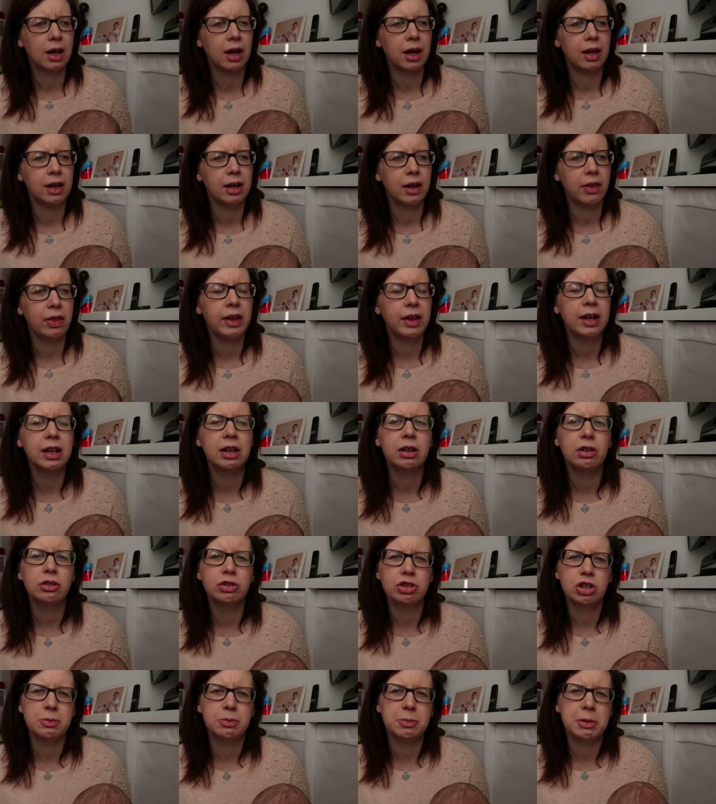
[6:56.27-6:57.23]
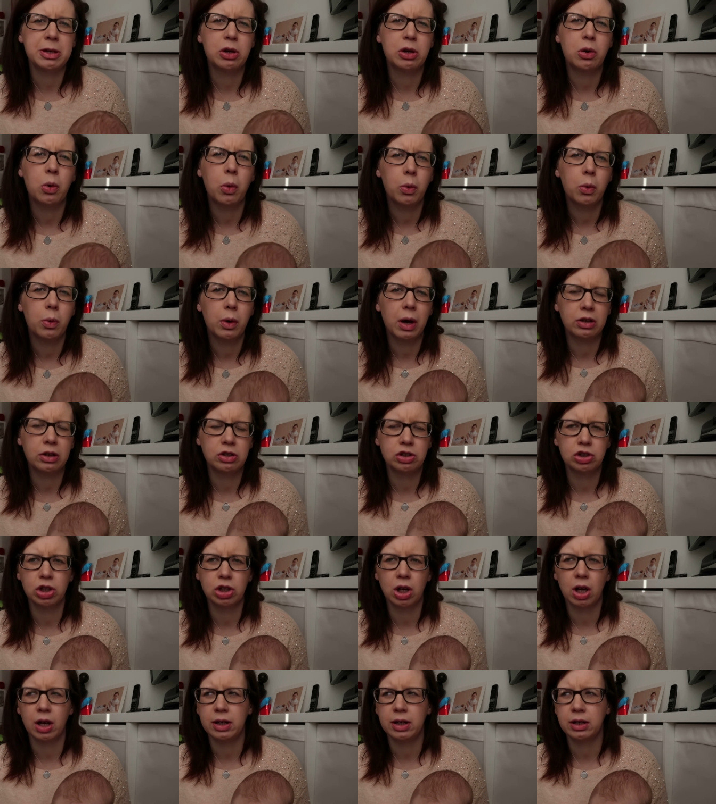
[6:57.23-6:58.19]
and I think I'll just be
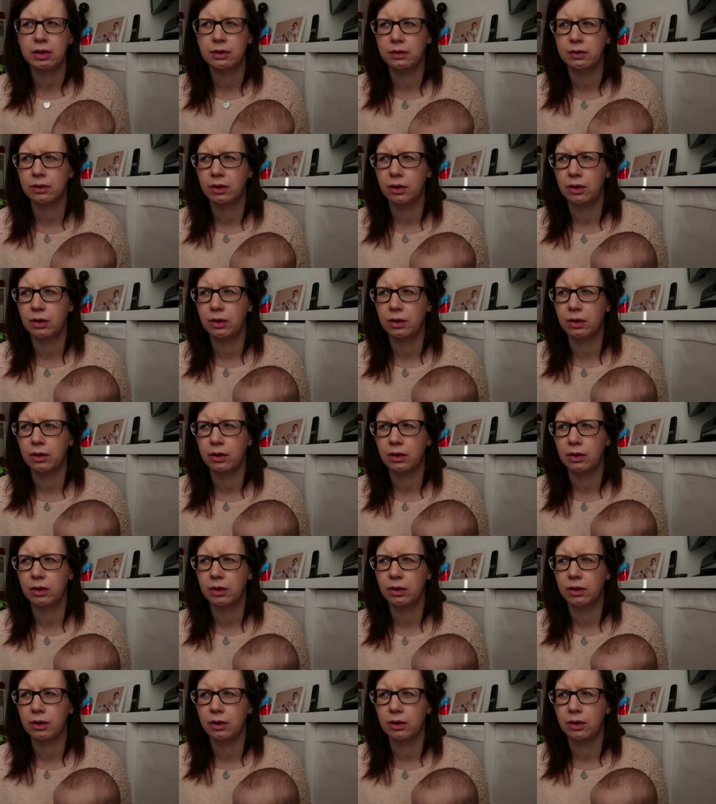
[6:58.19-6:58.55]
shy